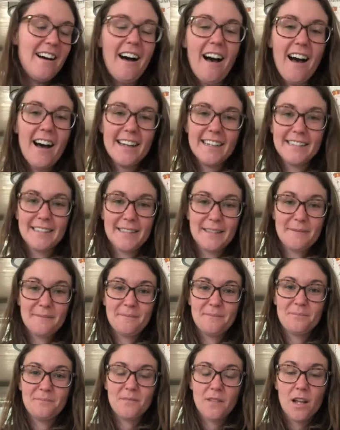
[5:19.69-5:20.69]
Awesome.
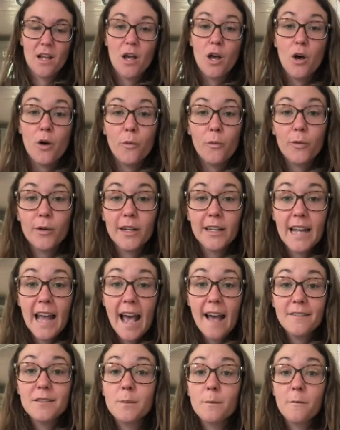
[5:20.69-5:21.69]
We're going to
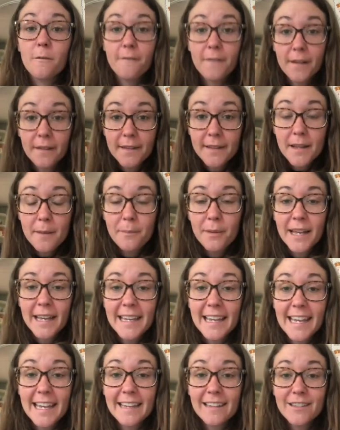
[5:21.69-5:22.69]
have some fill-in-the-blank
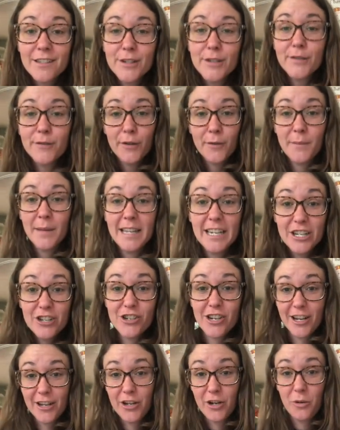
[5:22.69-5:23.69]
answers for me to
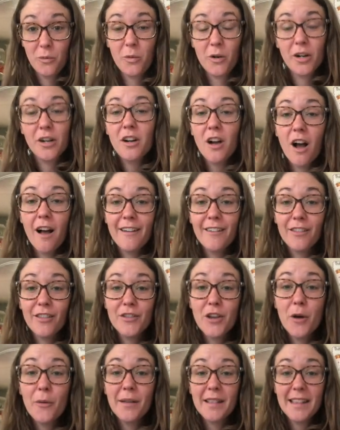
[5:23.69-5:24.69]
check your work on
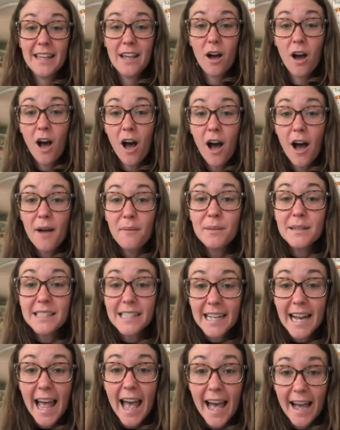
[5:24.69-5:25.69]
knowing the
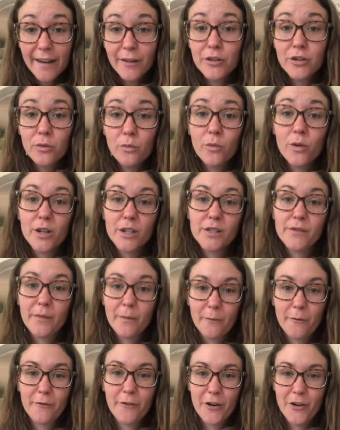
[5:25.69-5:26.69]
opposite action words
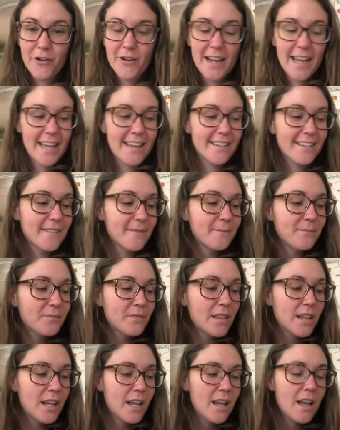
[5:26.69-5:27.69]
from Ferdinand.
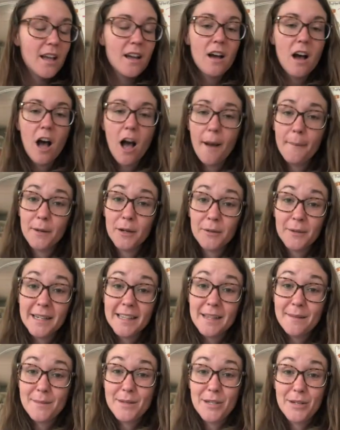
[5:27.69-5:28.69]
I'm going to
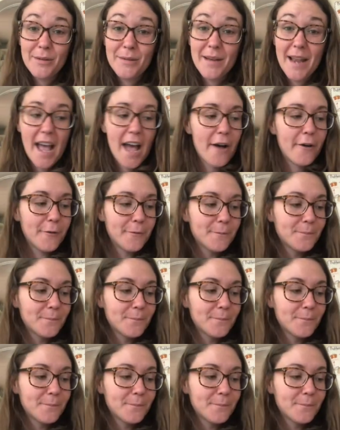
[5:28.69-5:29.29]
read them to you now.